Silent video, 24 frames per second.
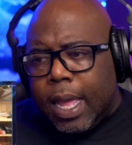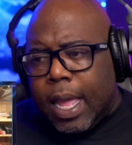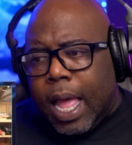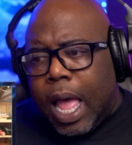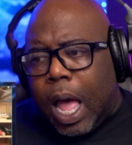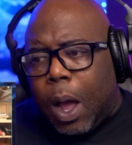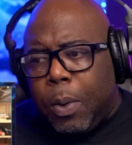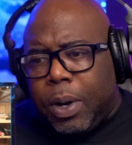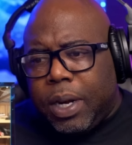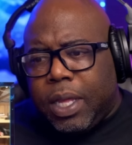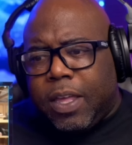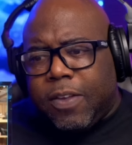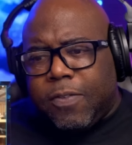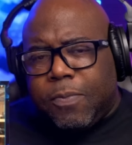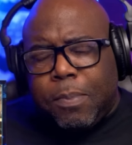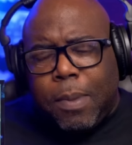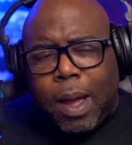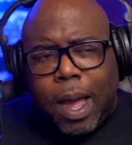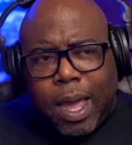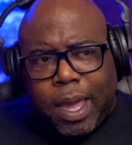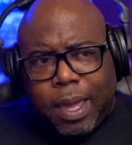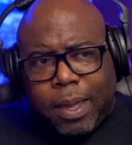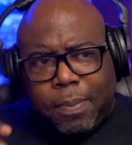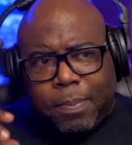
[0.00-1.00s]
I want to give
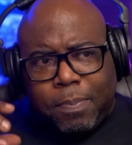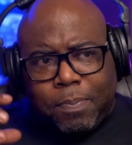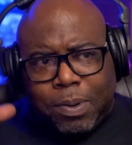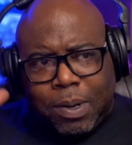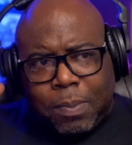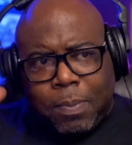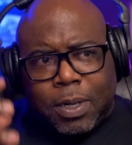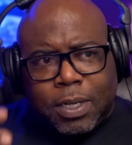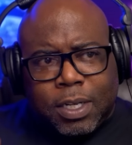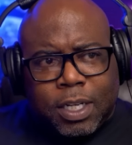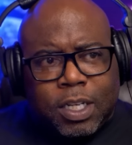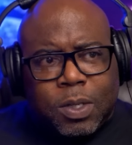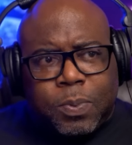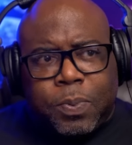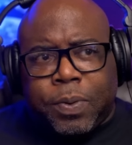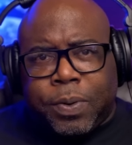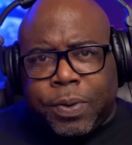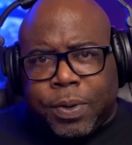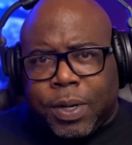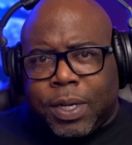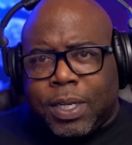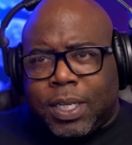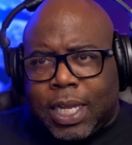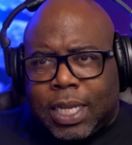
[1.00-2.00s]
my pretty much
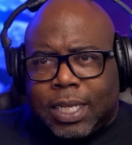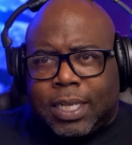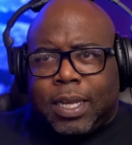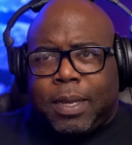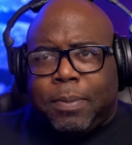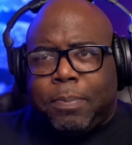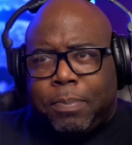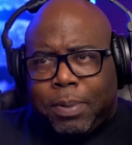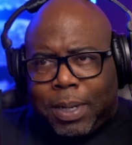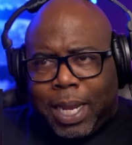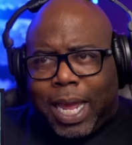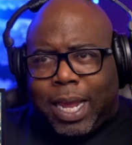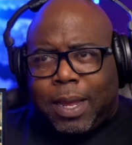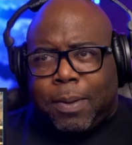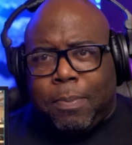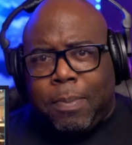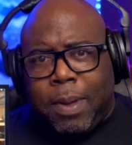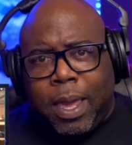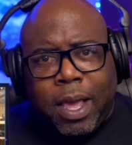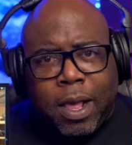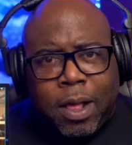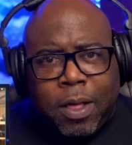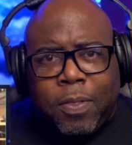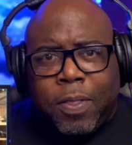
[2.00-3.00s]
experience as a black
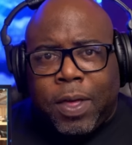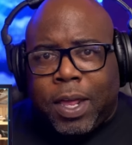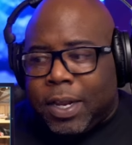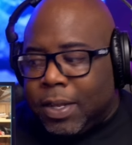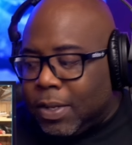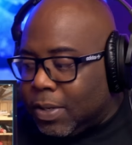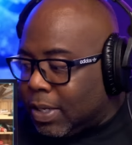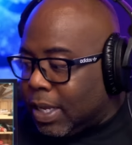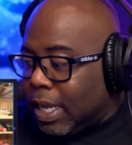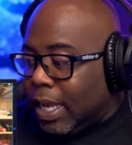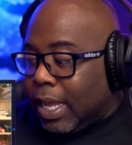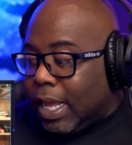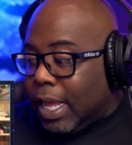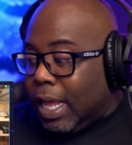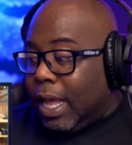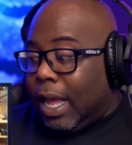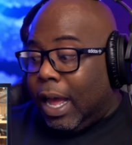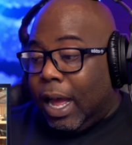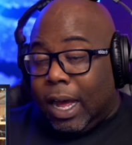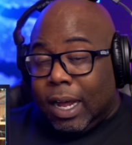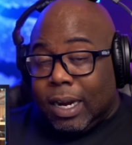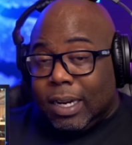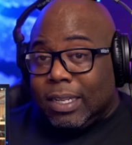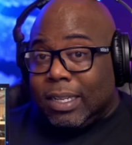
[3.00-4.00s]
male that is,
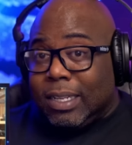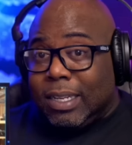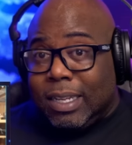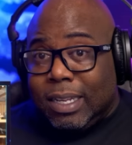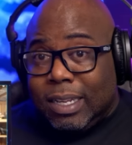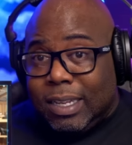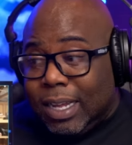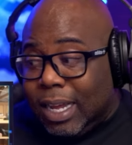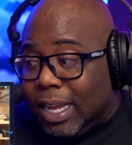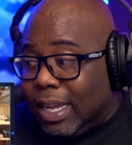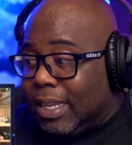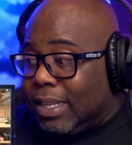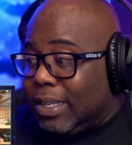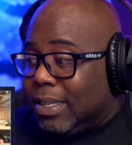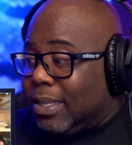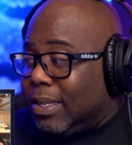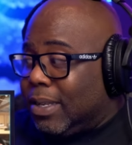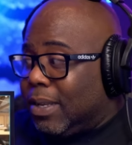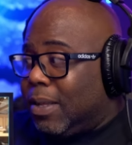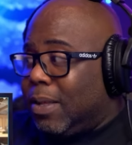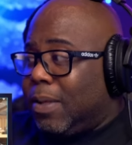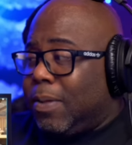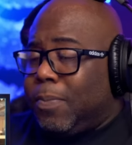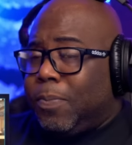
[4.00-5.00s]
honestly, guys,
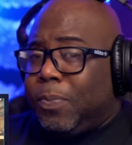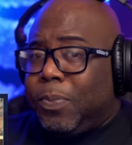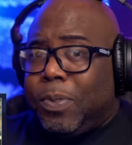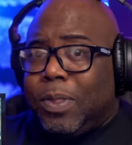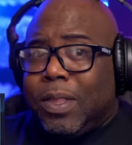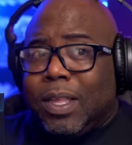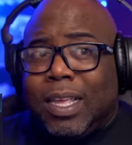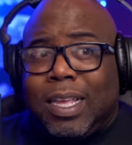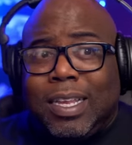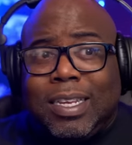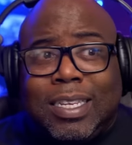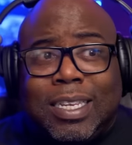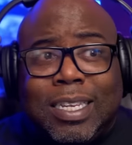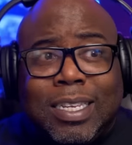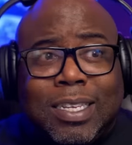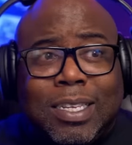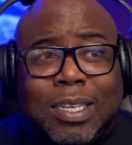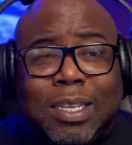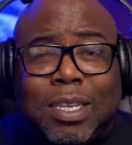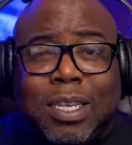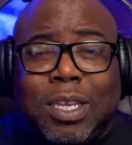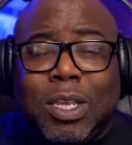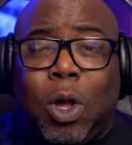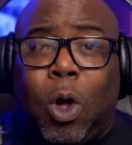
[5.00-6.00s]

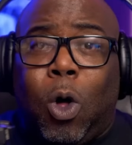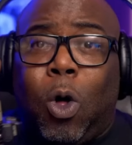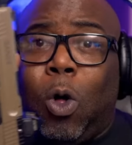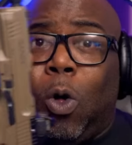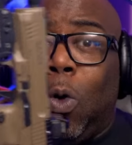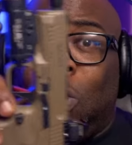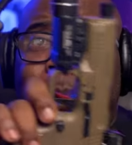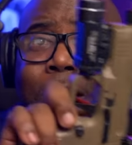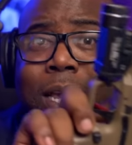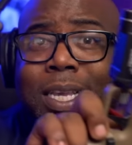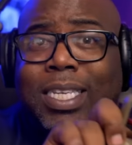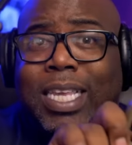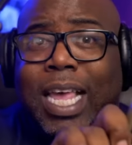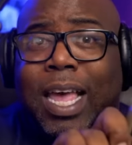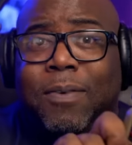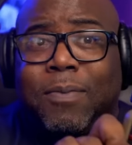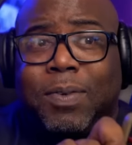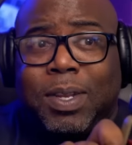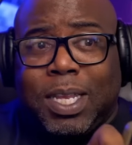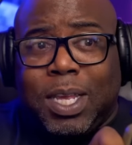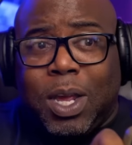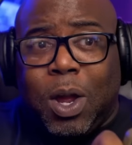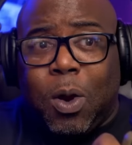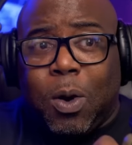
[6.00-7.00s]
consistently always
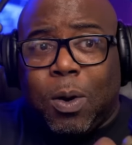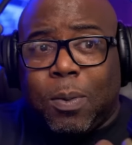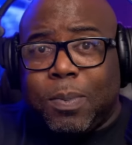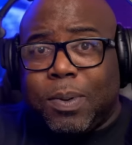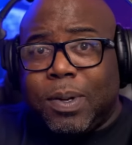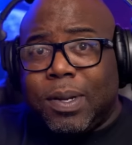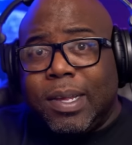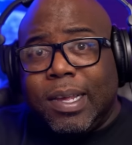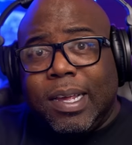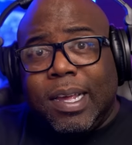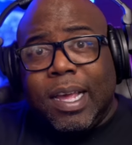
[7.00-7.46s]
heavily armed.